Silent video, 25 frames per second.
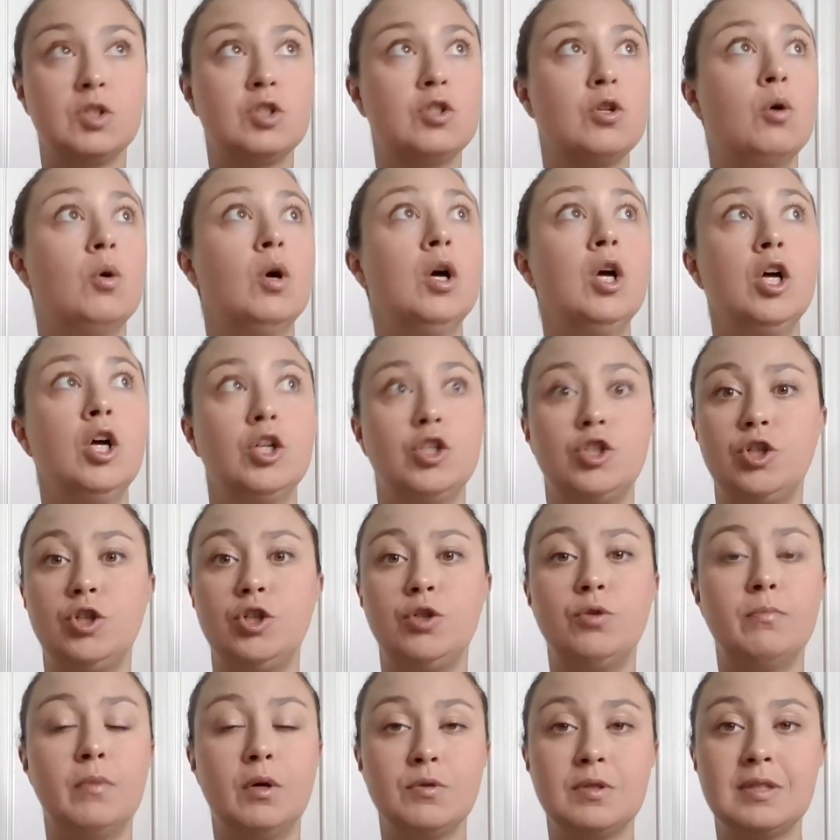So do
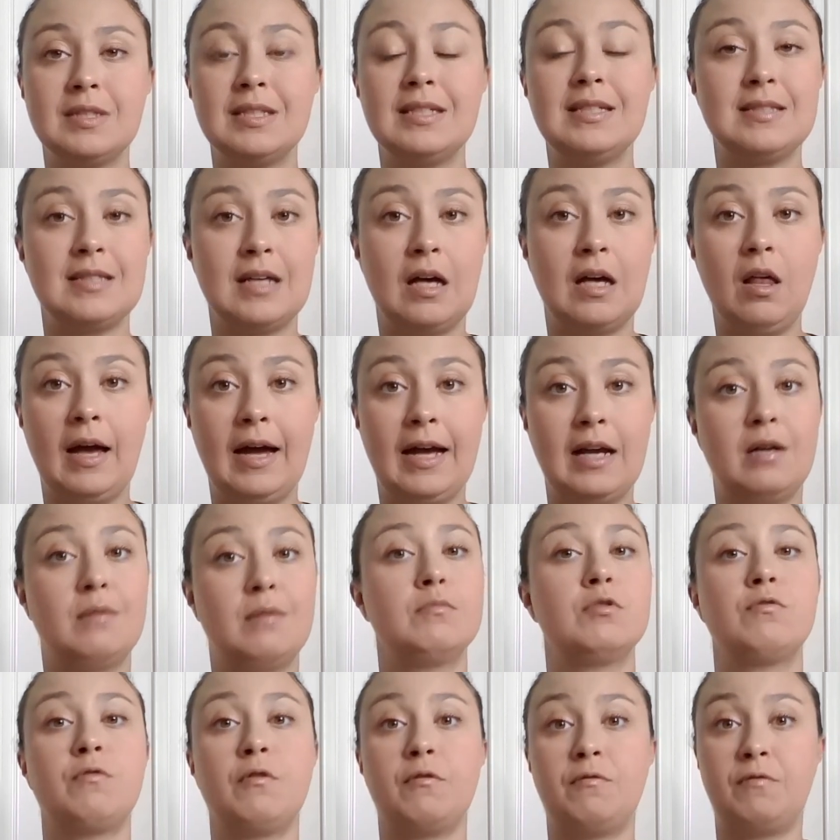you mostly sell
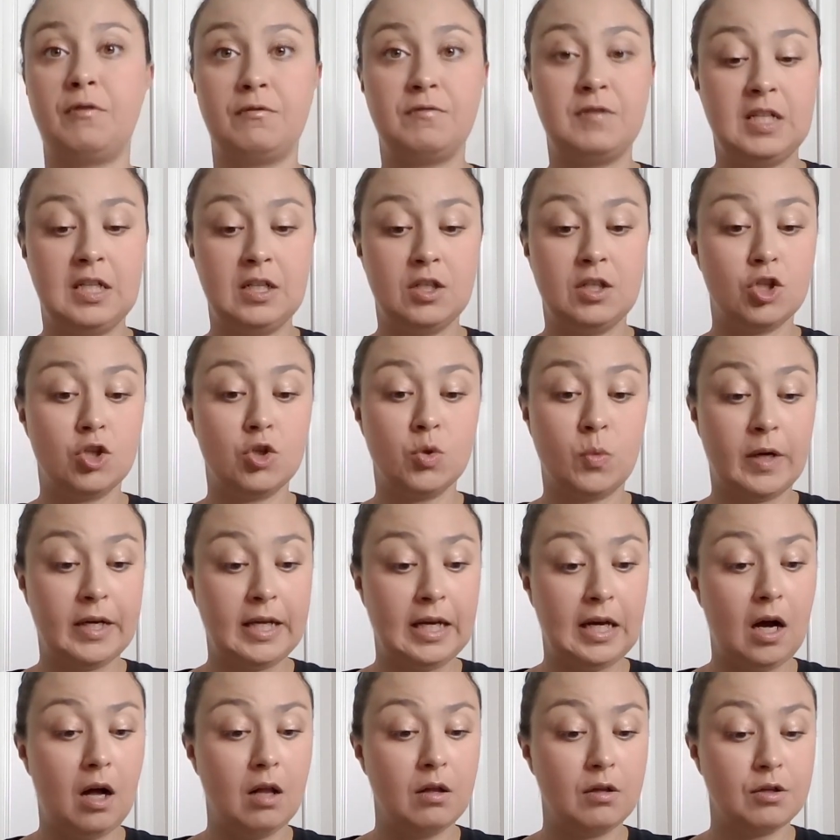items for fifteen to
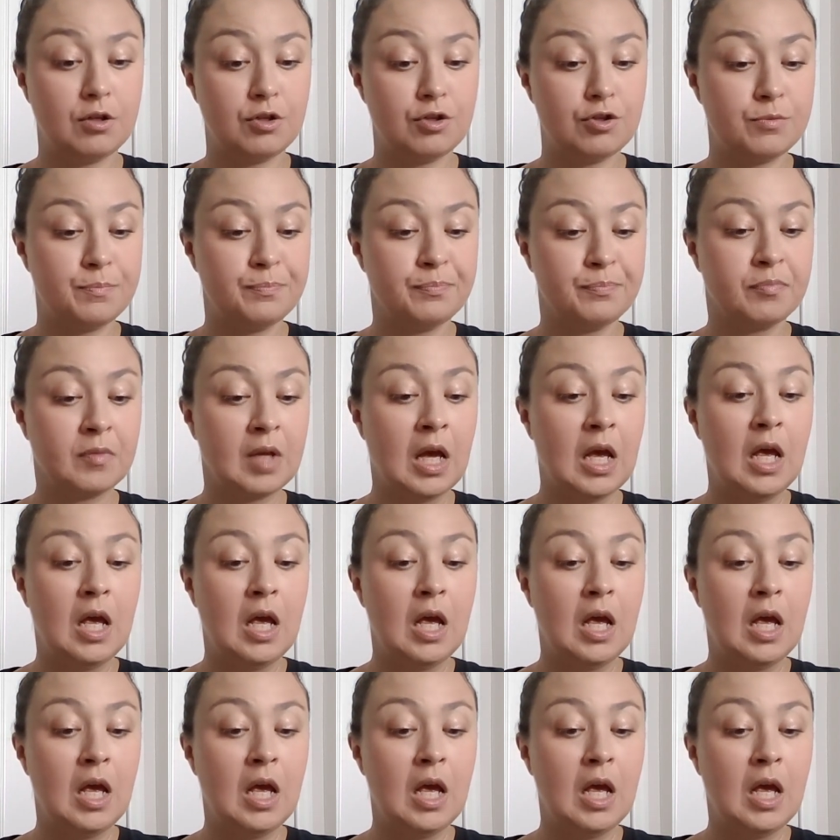twenty dollars?